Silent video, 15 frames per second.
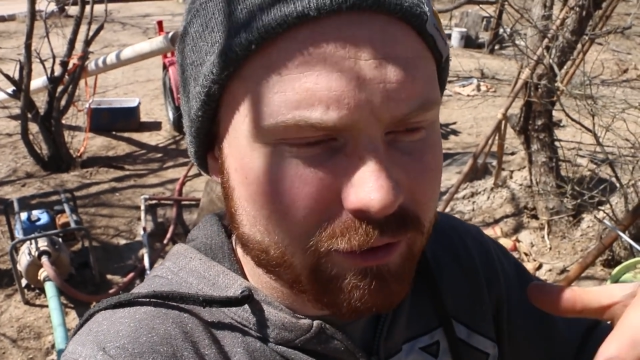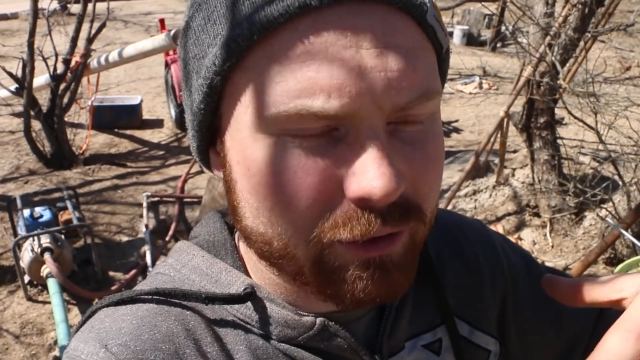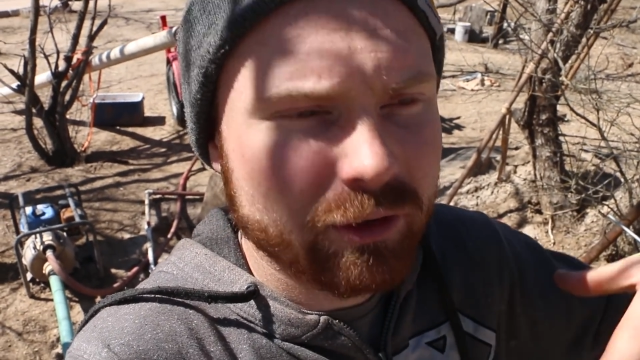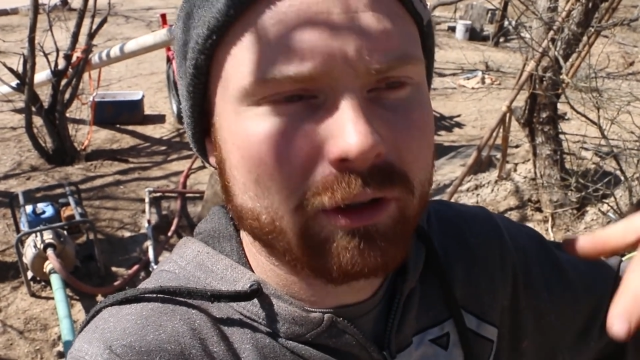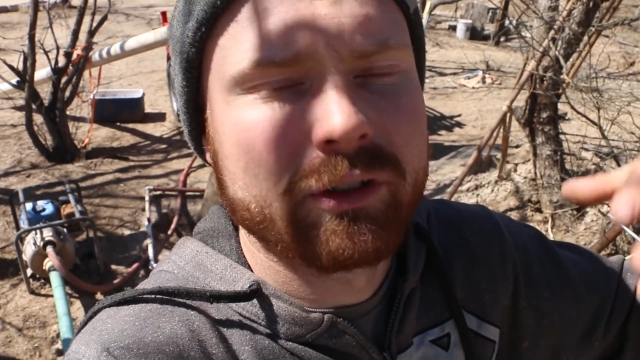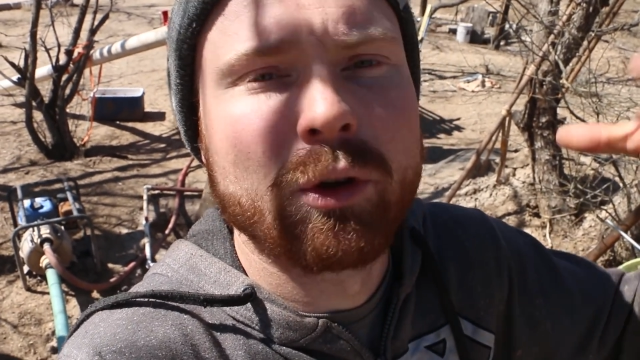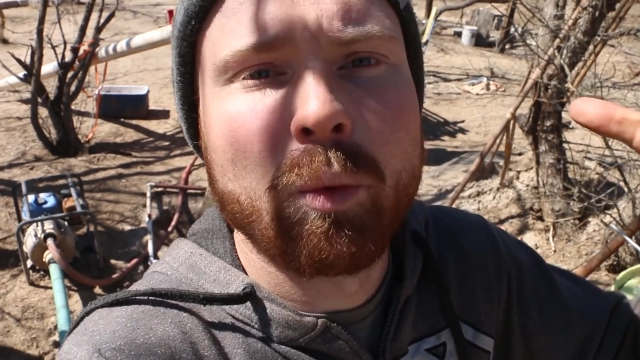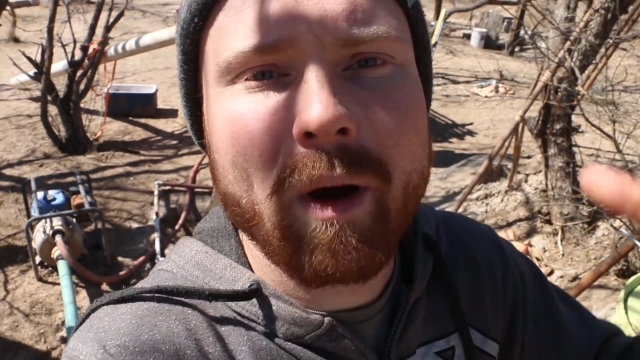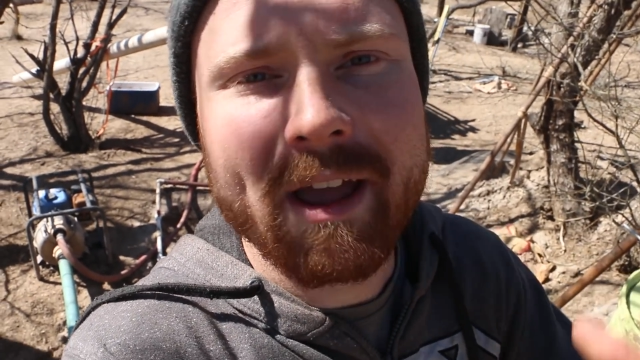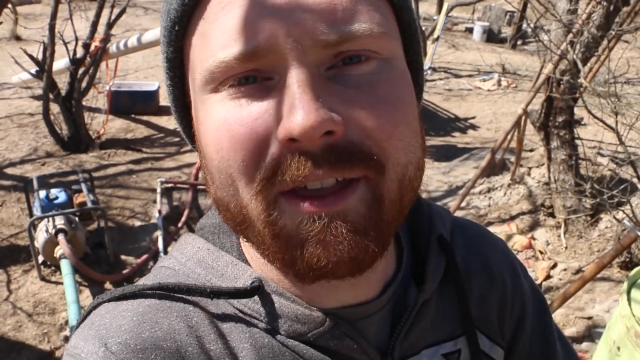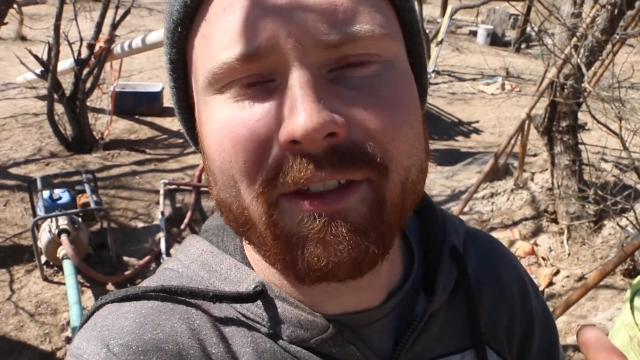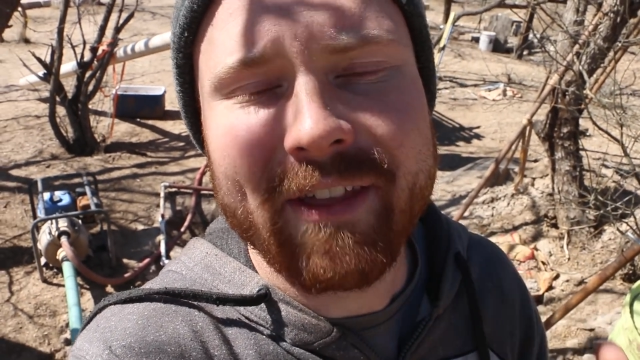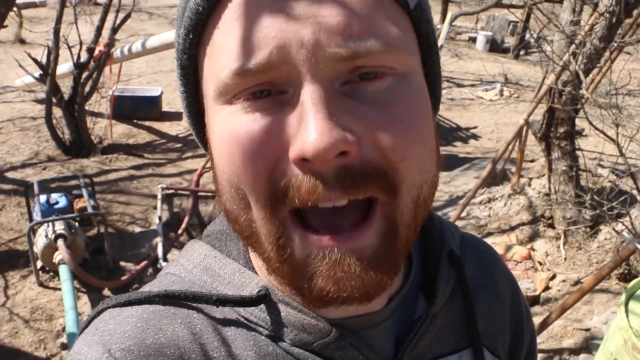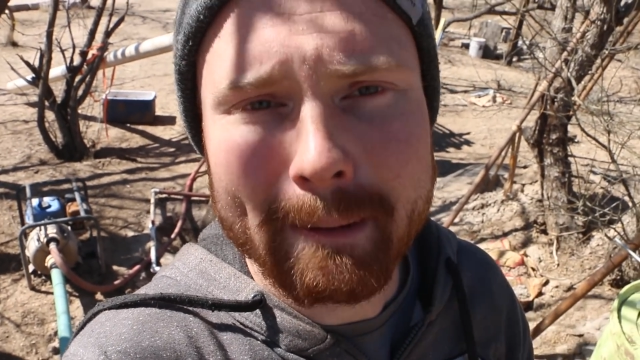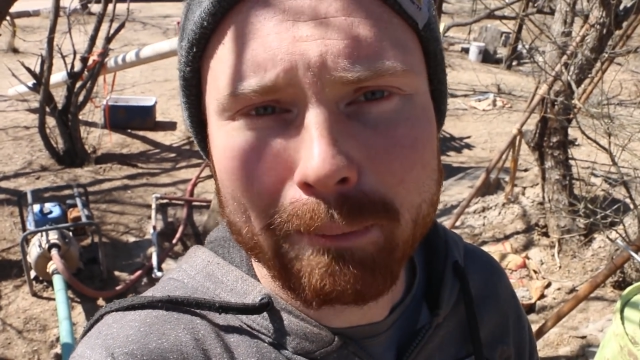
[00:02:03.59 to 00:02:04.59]
drill and the way
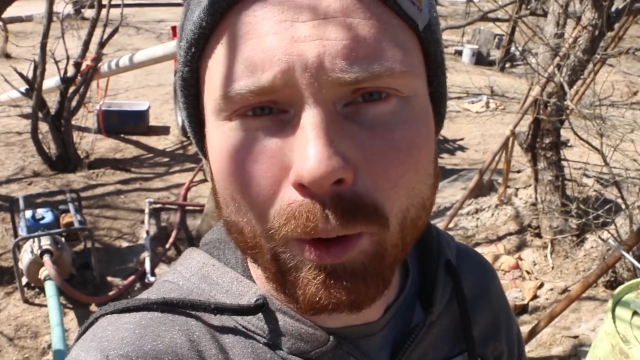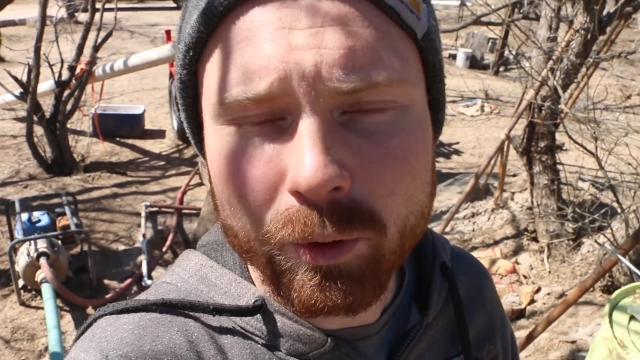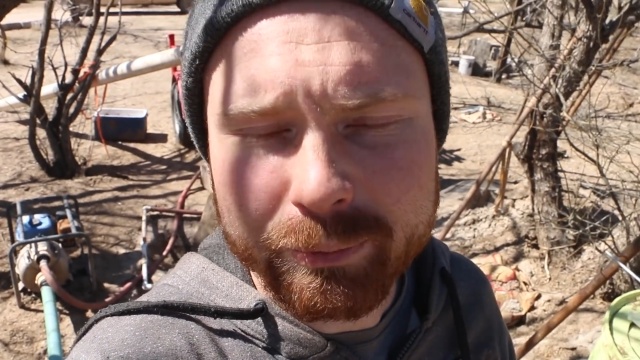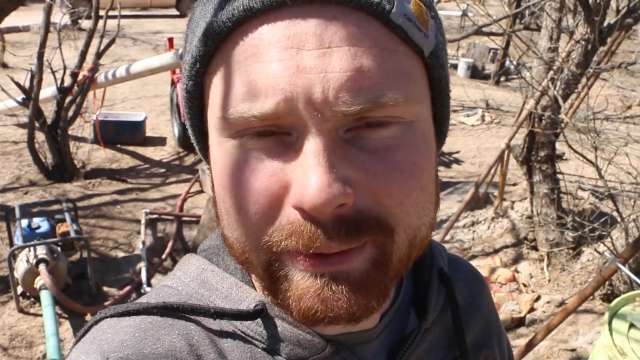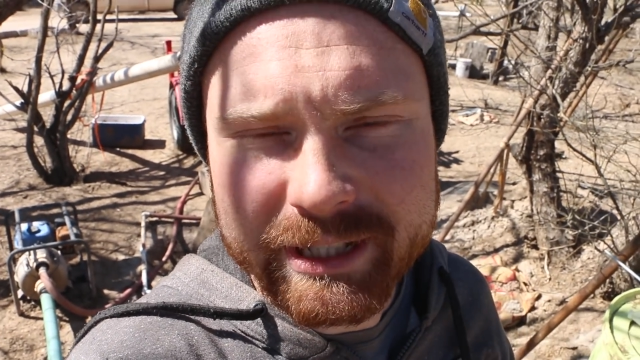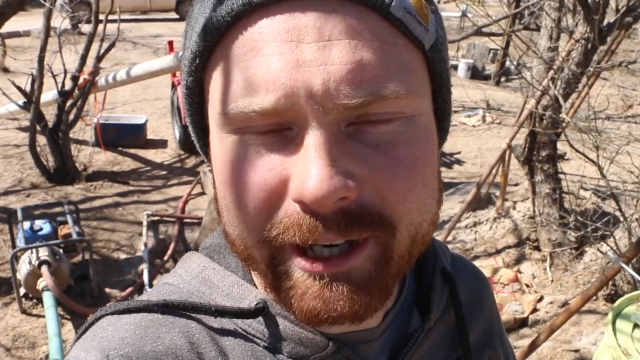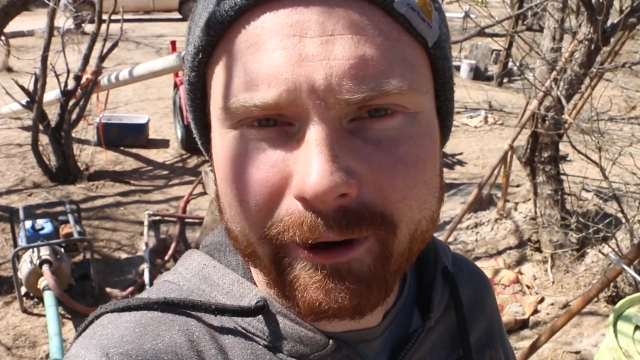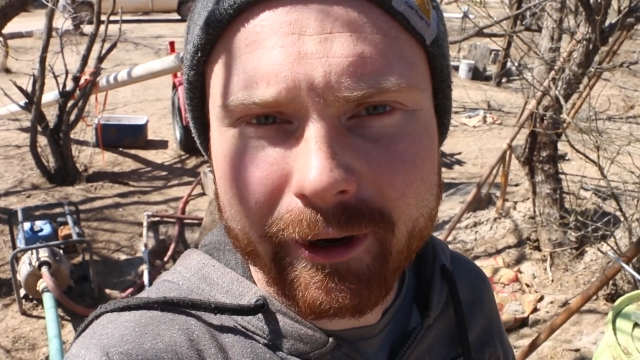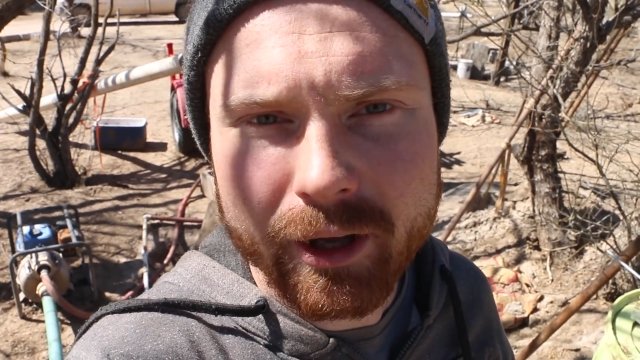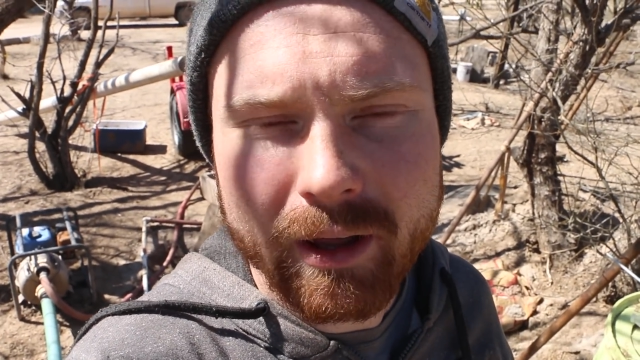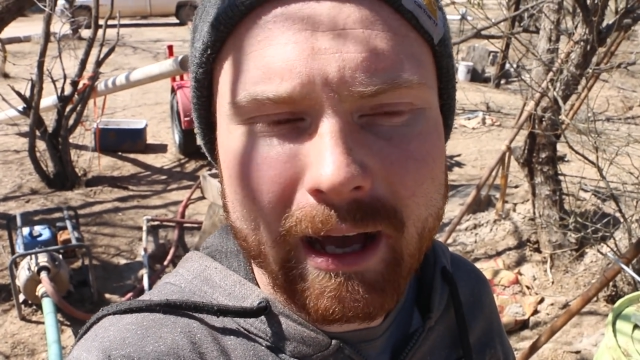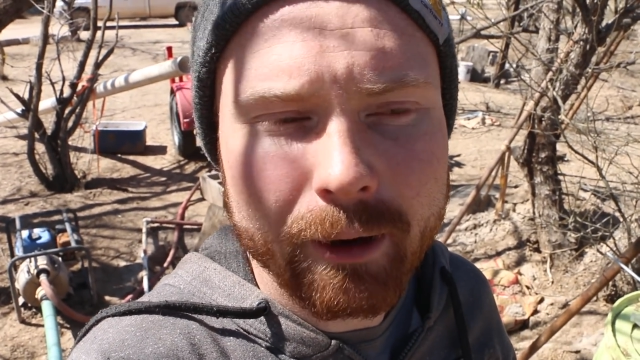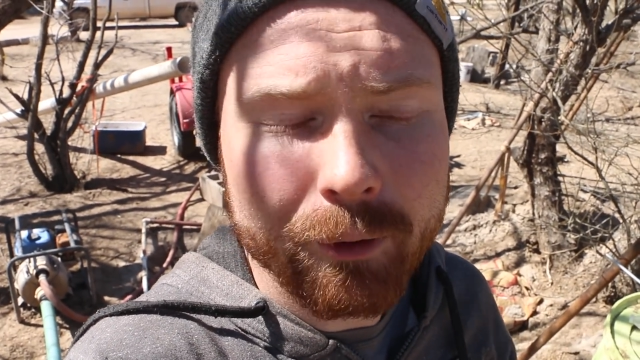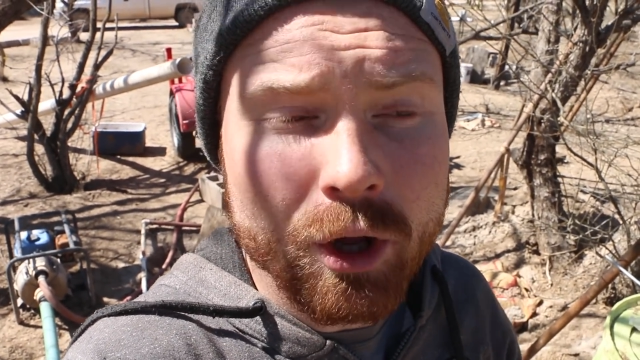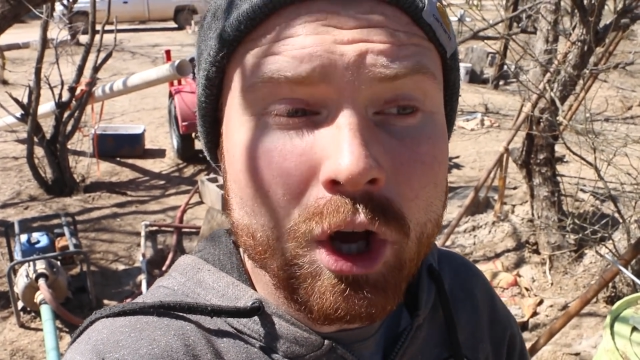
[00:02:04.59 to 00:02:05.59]
that pulls material
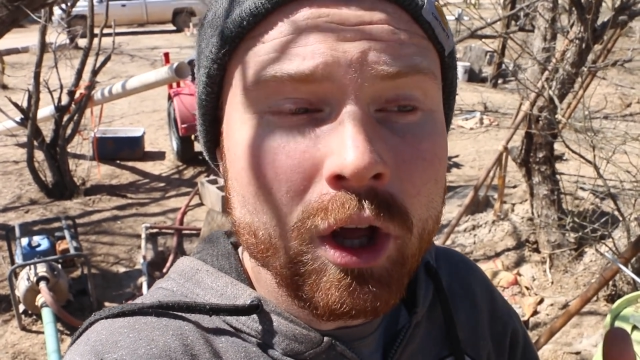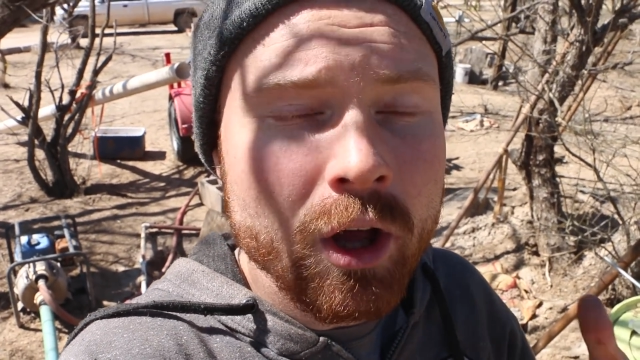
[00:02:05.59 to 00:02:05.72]
out,